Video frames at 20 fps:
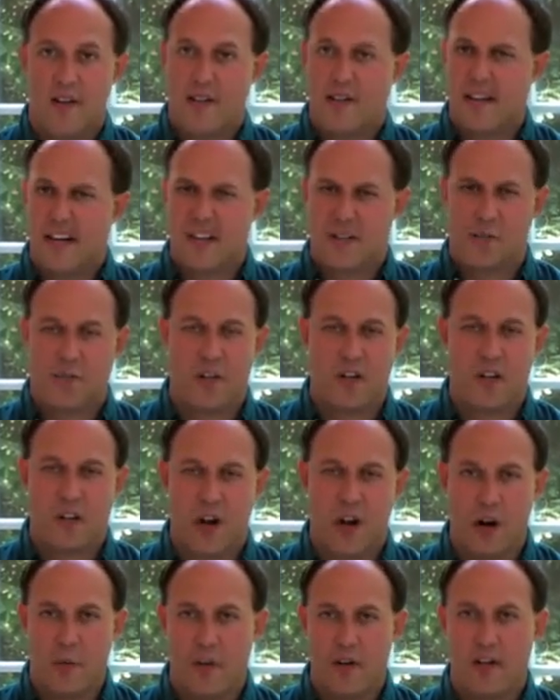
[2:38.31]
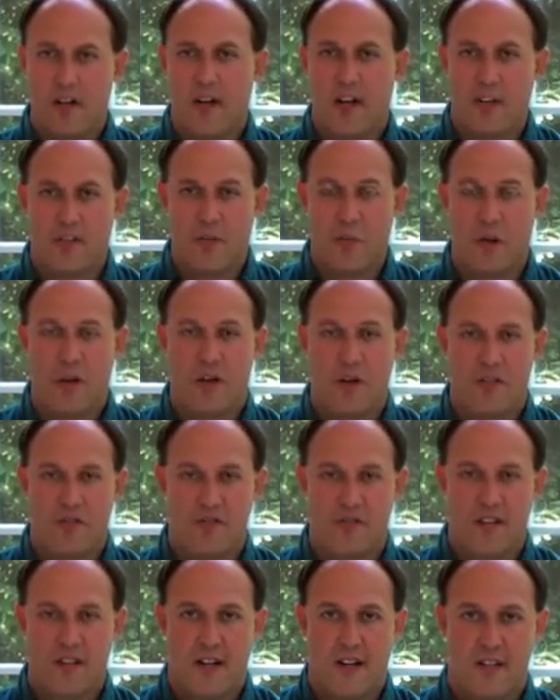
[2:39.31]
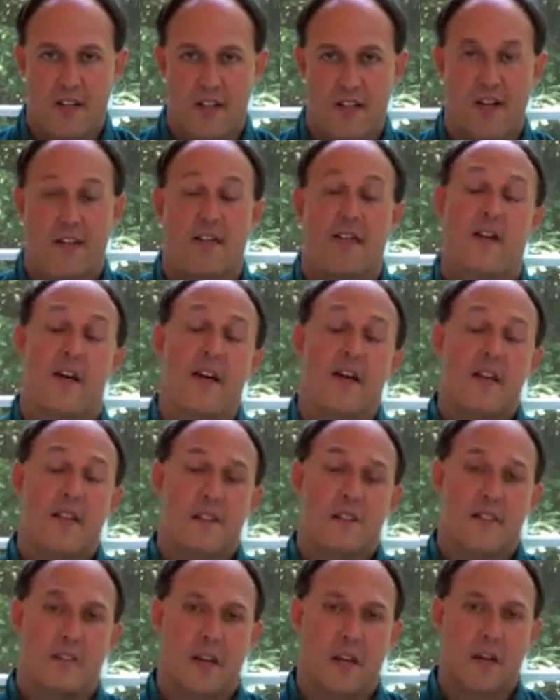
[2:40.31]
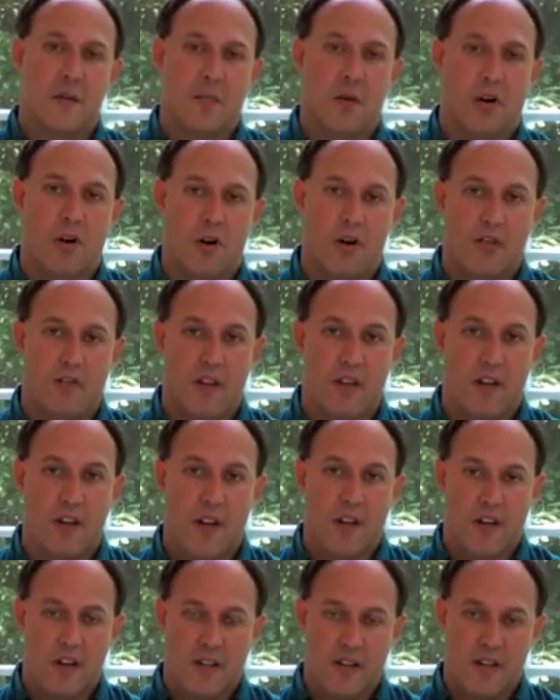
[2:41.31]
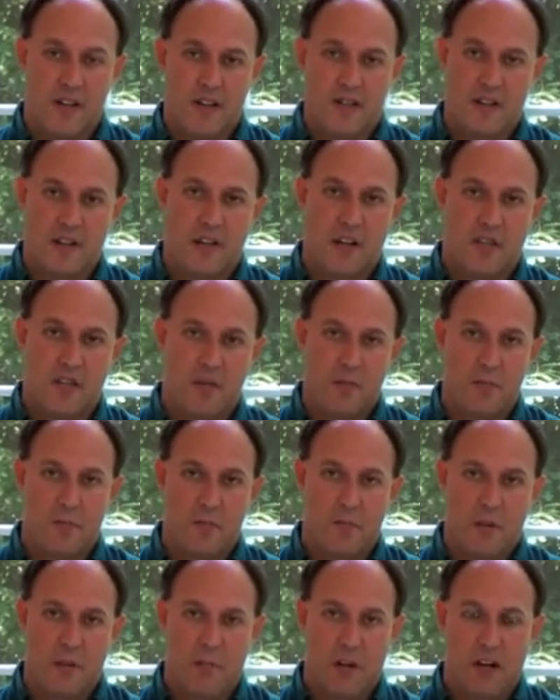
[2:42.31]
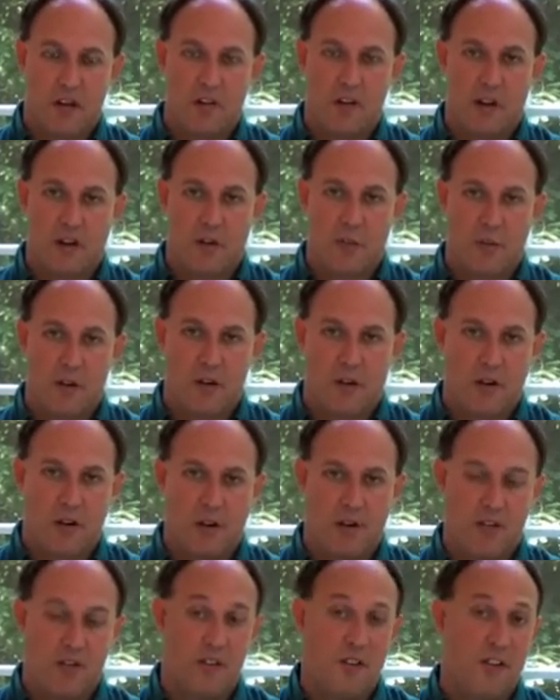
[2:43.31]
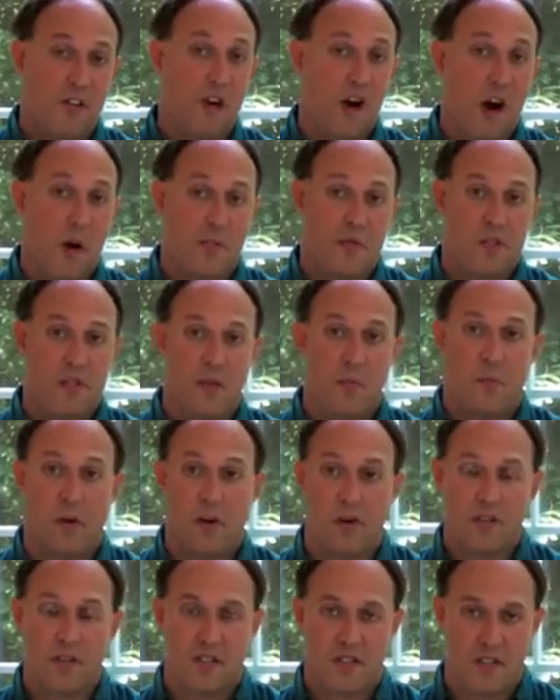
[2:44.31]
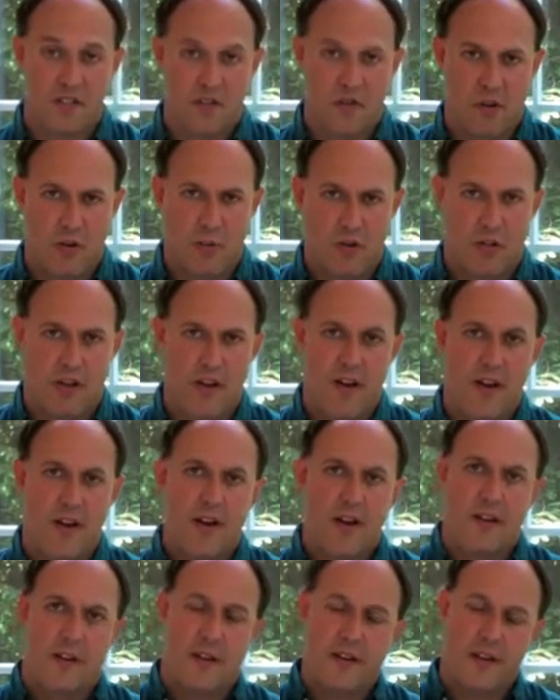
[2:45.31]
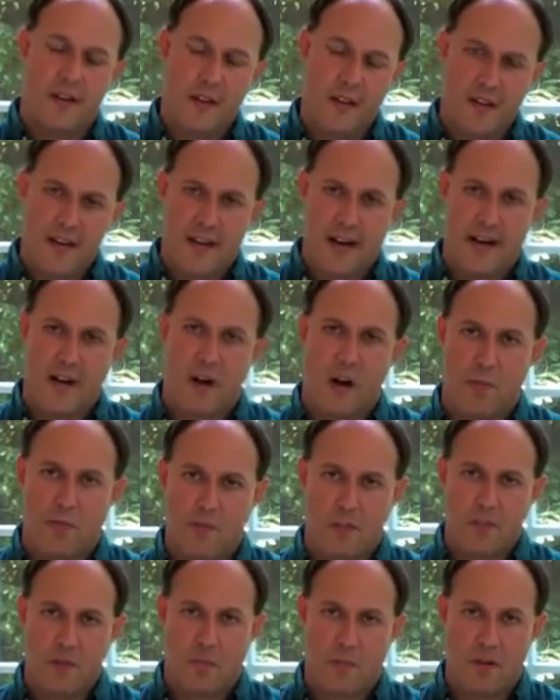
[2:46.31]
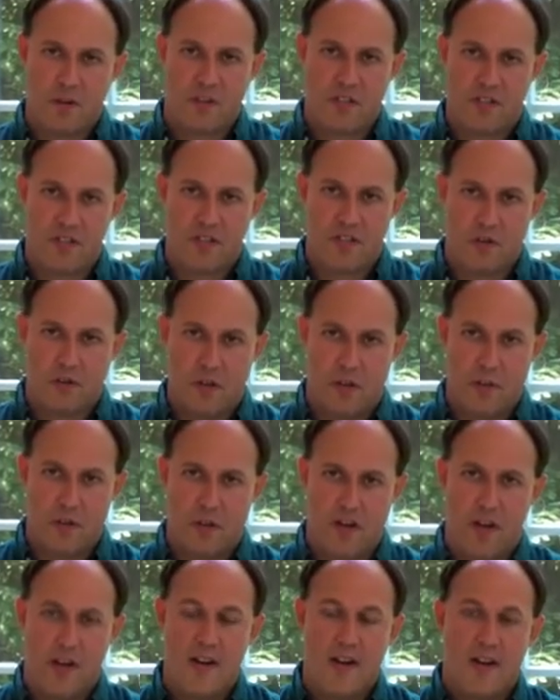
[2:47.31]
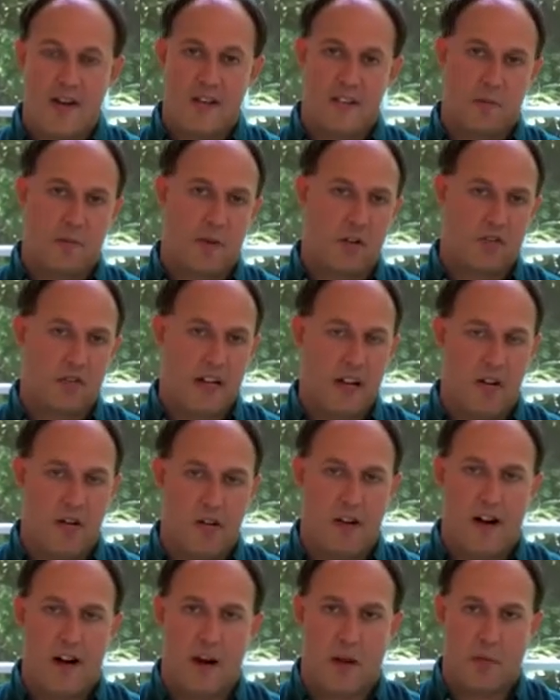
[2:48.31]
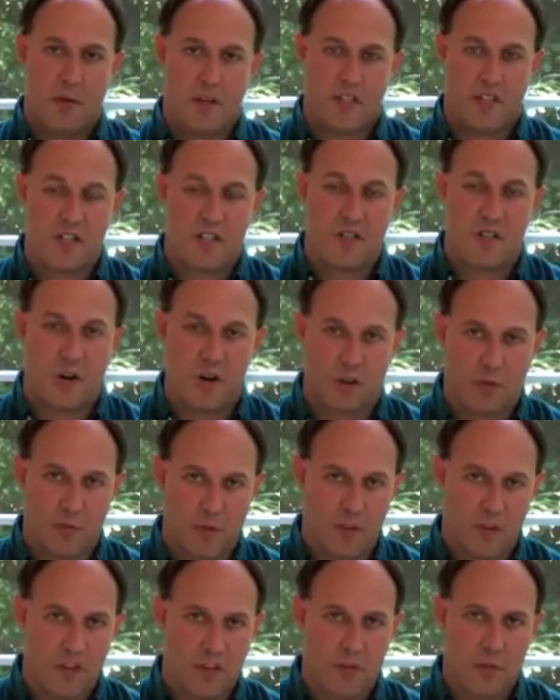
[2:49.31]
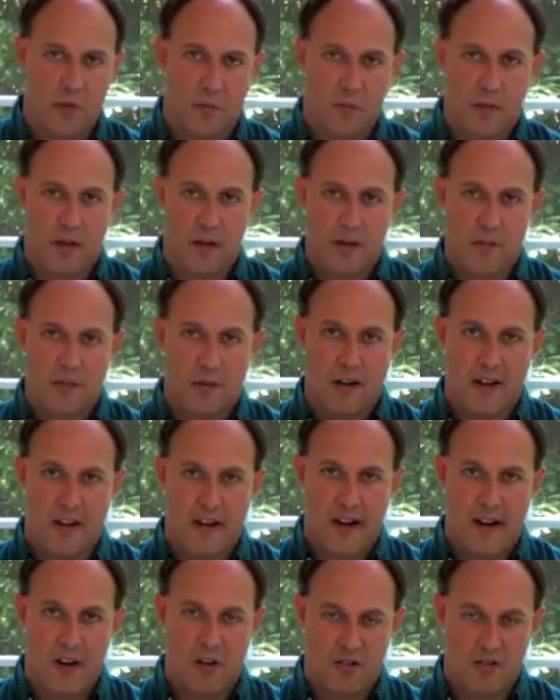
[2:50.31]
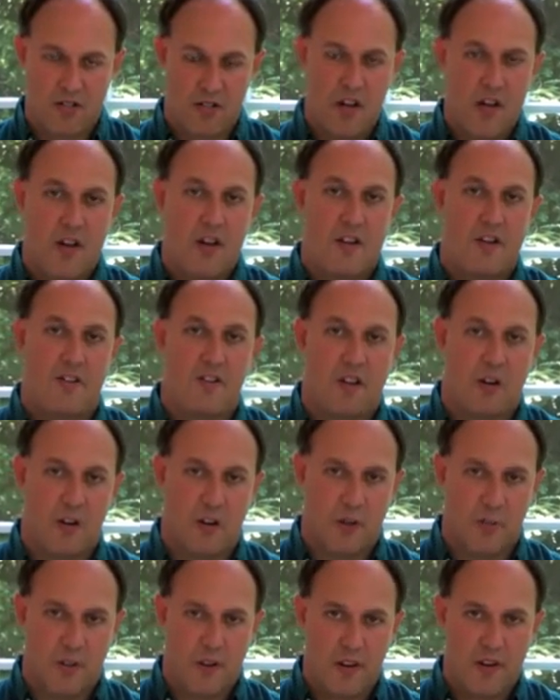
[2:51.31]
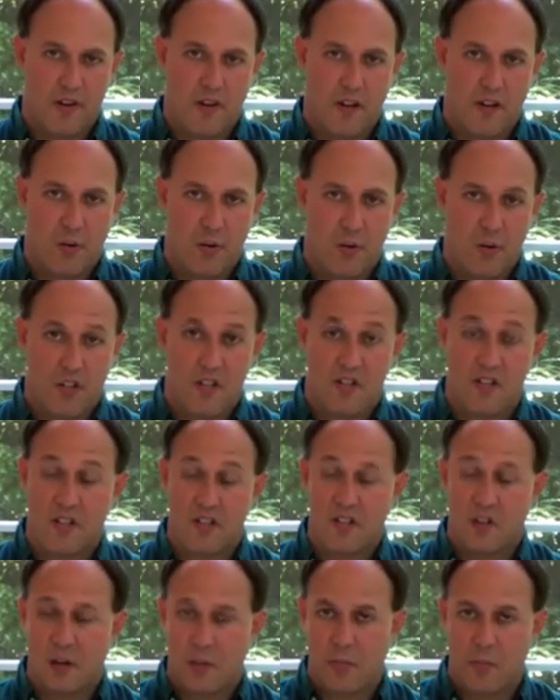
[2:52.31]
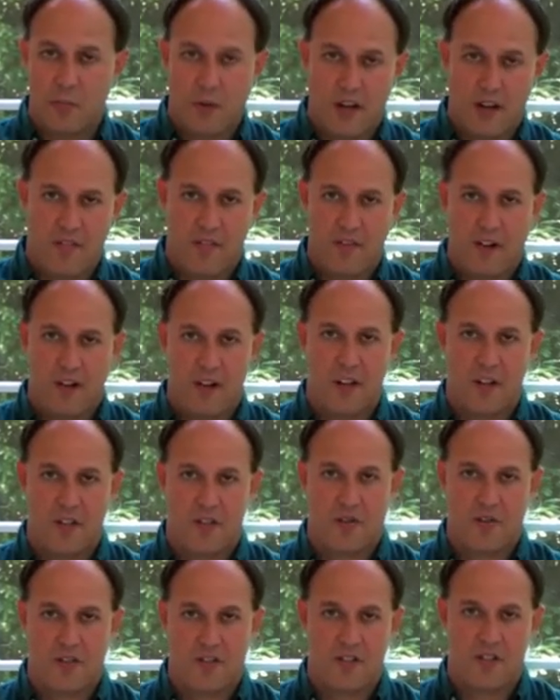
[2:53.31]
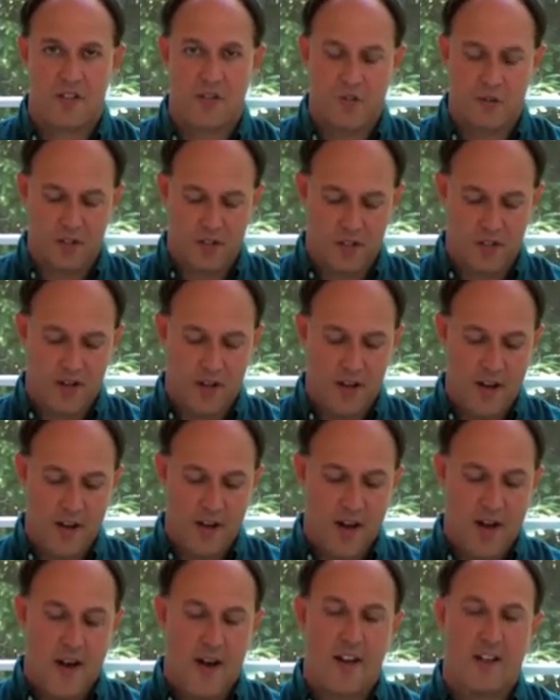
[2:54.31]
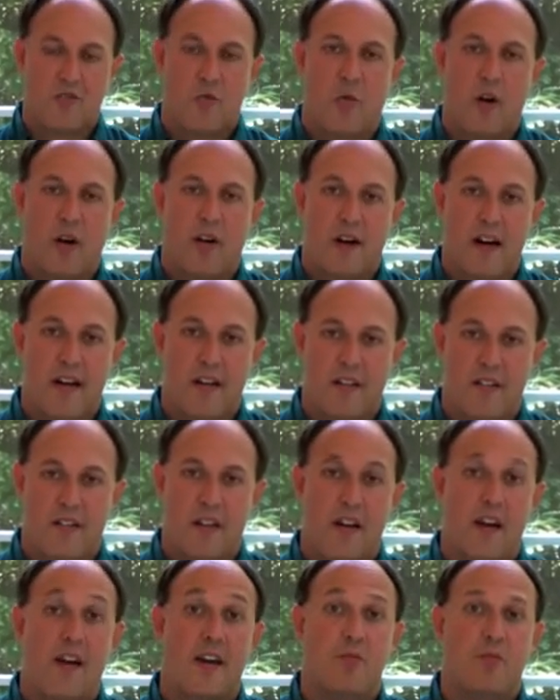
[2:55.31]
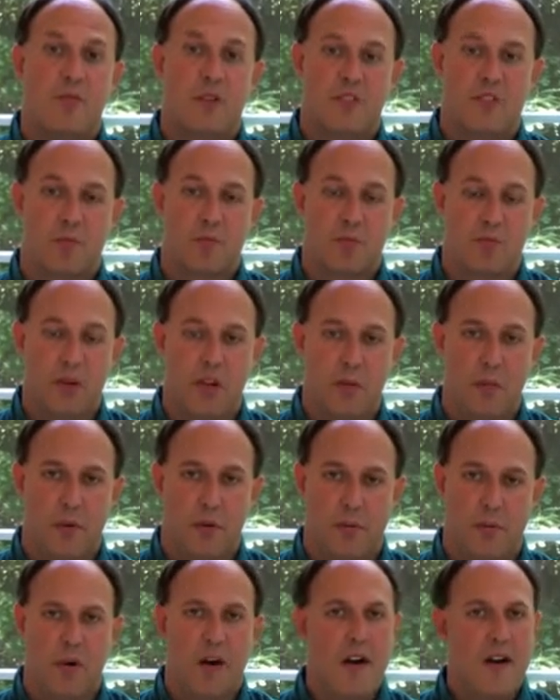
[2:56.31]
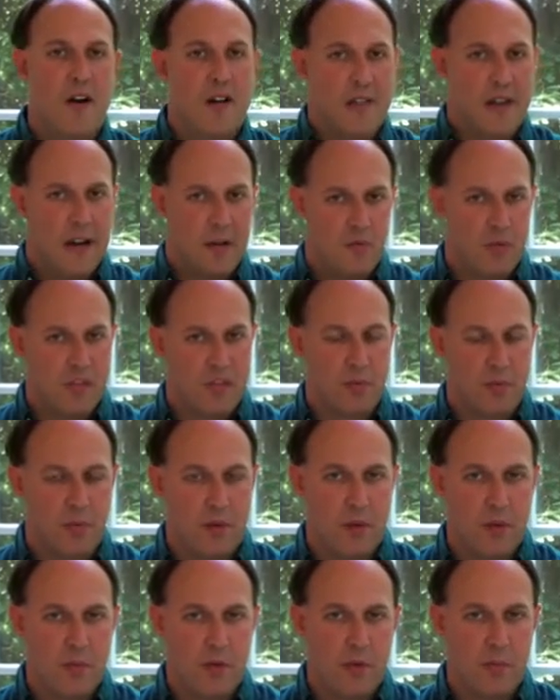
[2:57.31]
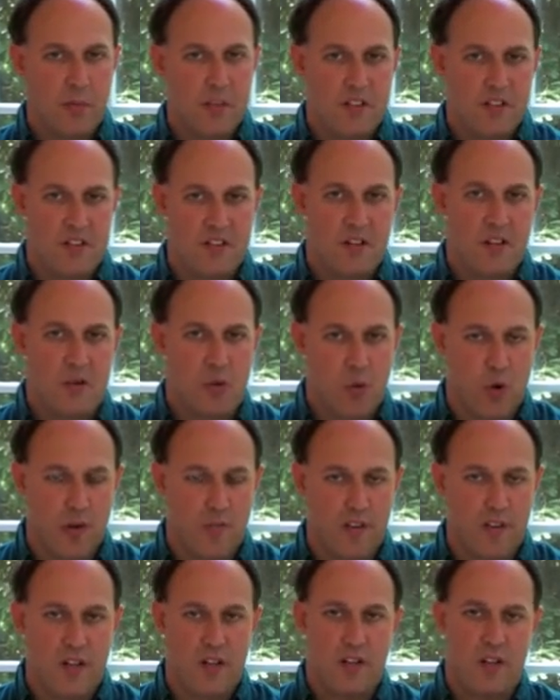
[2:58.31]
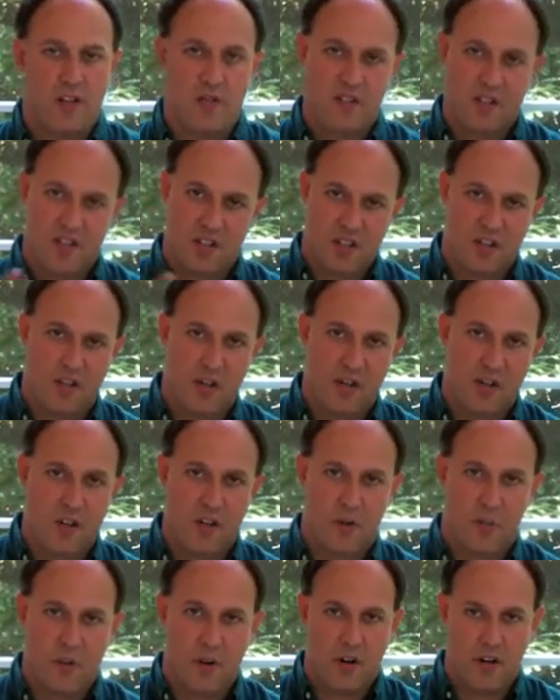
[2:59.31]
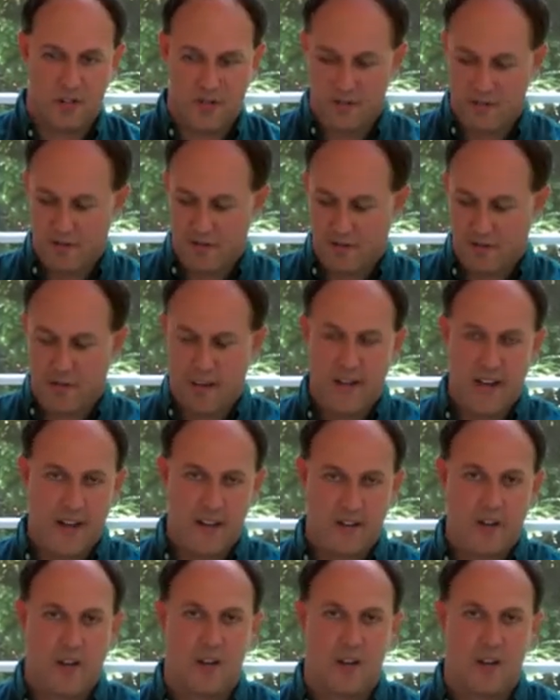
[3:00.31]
That's pretty common. Everybody understands that. The second part of it is governed by a document called the option to purchase agreement. In that option to purchase agreement, it spells out how much is ultimately going to be paid by the house, the term of the deal, which is determined by the financial institution, as well as a risk premium. That risk premium is the equivalent of the security deposit for that